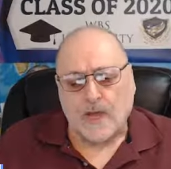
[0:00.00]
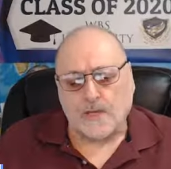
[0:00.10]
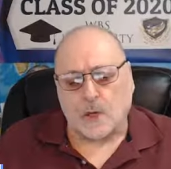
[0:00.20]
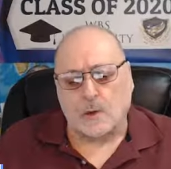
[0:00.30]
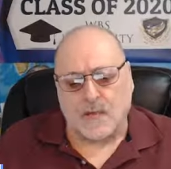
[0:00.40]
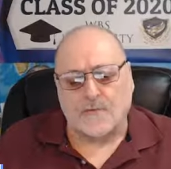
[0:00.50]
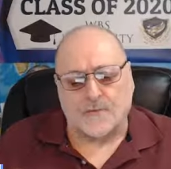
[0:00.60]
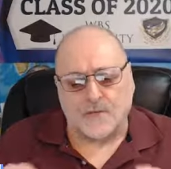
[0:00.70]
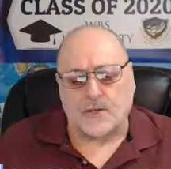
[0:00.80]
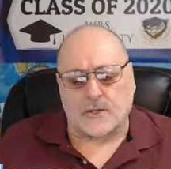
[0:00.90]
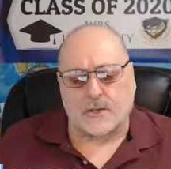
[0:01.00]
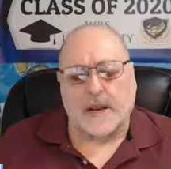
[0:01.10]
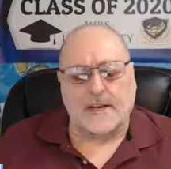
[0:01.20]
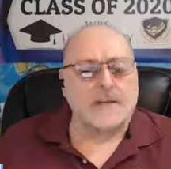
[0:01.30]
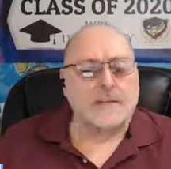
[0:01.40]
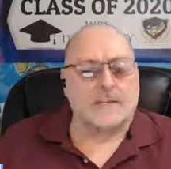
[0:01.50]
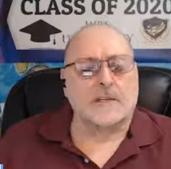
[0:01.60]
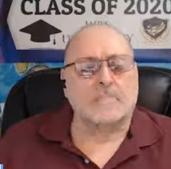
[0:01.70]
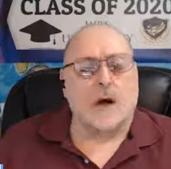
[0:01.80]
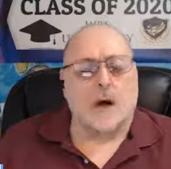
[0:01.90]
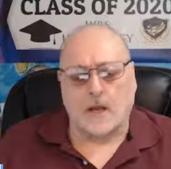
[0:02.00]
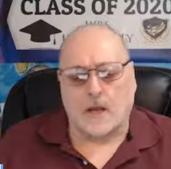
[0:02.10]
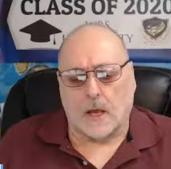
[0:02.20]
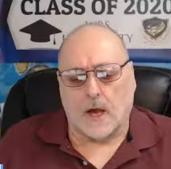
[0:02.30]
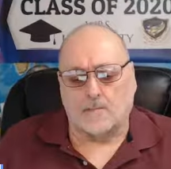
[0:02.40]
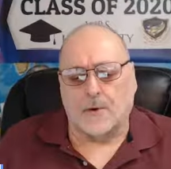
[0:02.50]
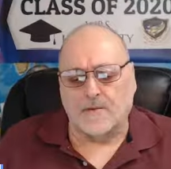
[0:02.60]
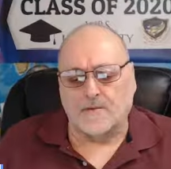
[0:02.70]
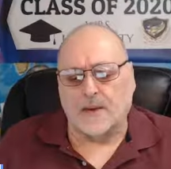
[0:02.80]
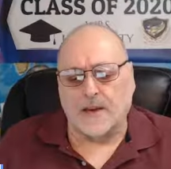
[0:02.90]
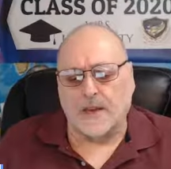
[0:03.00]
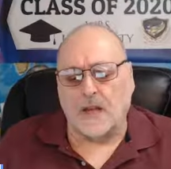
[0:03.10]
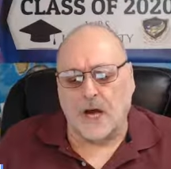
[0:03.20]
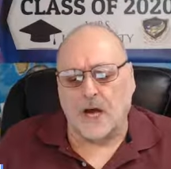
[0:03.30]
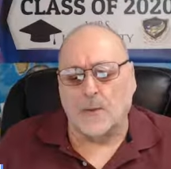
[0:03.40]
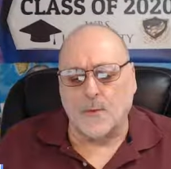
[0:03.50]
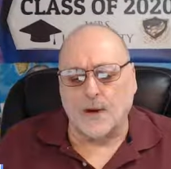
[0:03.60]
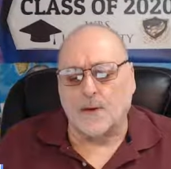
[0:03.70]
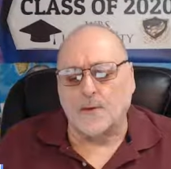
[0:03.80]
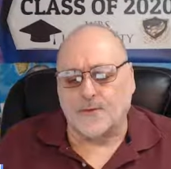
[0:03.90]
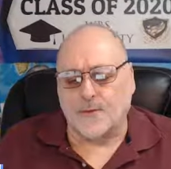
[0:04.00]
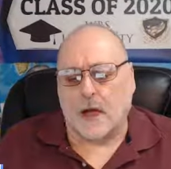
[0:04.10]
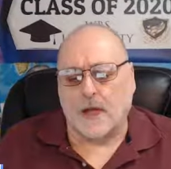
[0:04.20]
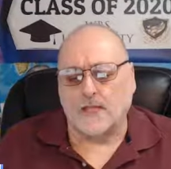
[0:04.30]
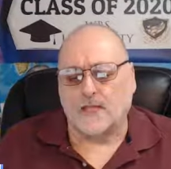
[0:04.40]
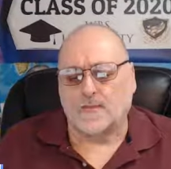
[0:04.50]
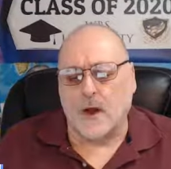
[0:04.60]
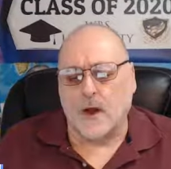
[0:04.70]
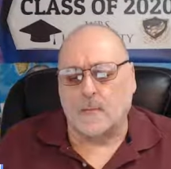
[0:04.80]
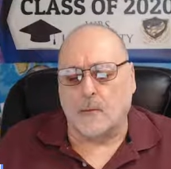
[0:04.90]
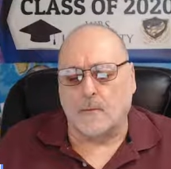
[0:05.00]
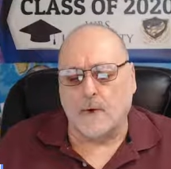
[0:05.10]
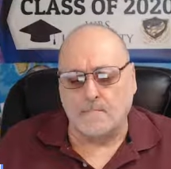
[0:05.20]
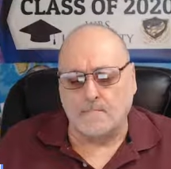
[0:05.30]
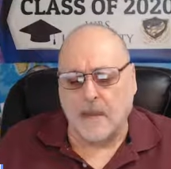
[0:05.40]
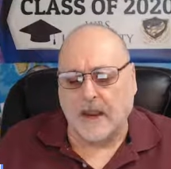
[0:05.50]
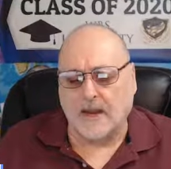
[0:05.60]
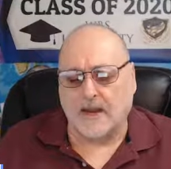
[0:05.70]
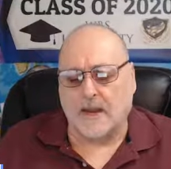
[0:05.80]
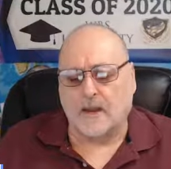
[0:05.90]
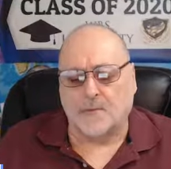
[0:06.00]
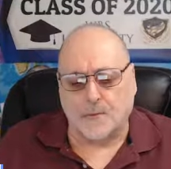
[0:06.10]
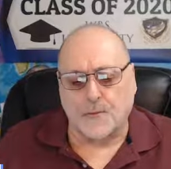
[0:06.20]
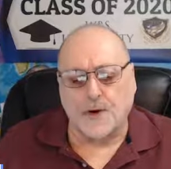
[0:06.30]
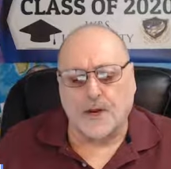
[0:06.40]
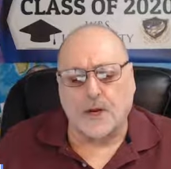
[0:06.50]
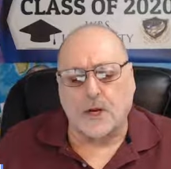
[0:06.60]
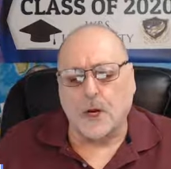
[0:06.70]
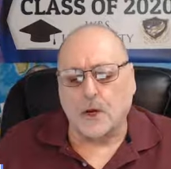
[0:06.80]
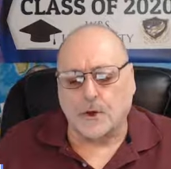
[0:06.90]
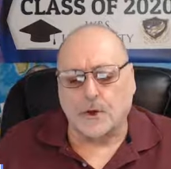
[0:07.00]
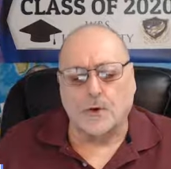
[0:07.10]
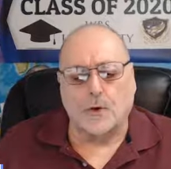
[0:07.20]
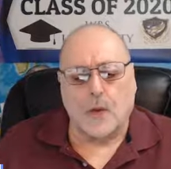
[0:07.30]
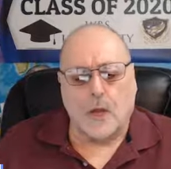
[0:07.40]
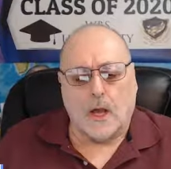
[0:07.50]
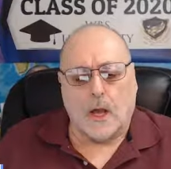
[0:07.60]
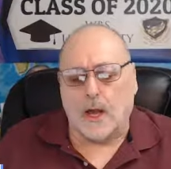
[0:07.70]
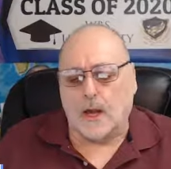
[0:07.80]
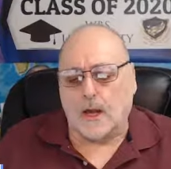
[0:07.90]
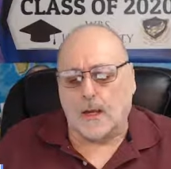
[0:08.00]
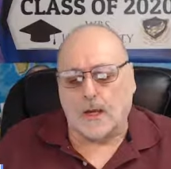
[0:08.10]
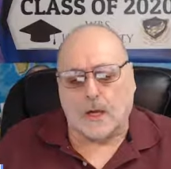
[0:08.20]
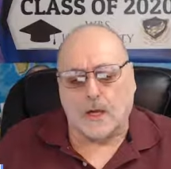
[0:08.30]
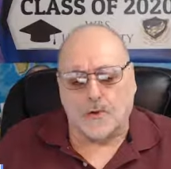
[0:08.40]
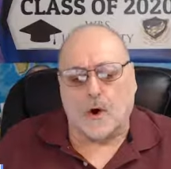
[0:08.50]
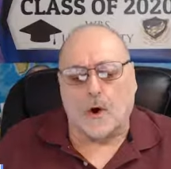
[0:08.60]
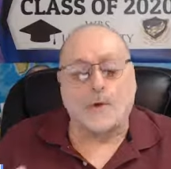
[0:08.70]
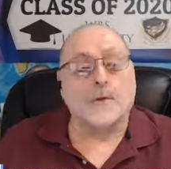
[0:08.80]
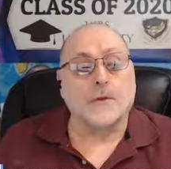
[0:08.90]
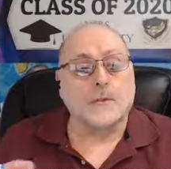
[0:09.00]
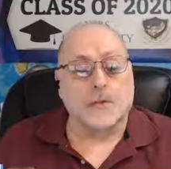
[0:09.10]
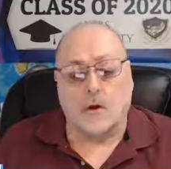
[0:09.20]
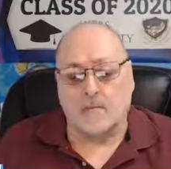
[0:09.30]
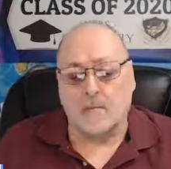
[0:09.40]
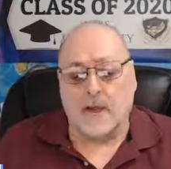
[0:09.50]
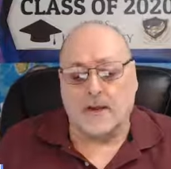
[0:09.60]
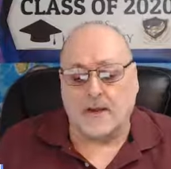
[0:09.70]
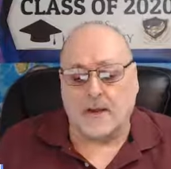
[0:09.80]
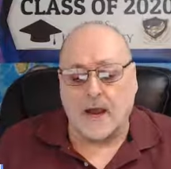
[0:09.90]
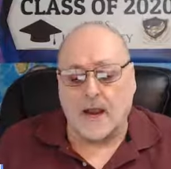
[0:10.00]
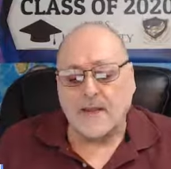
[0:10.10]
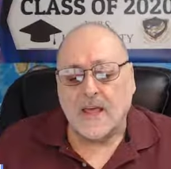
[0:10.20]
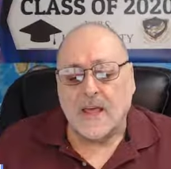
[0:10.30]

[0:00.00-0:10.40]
So, if this chain is symbolic of preventing unrenewed thoughts from remaining free to uh, control the soul of mankind,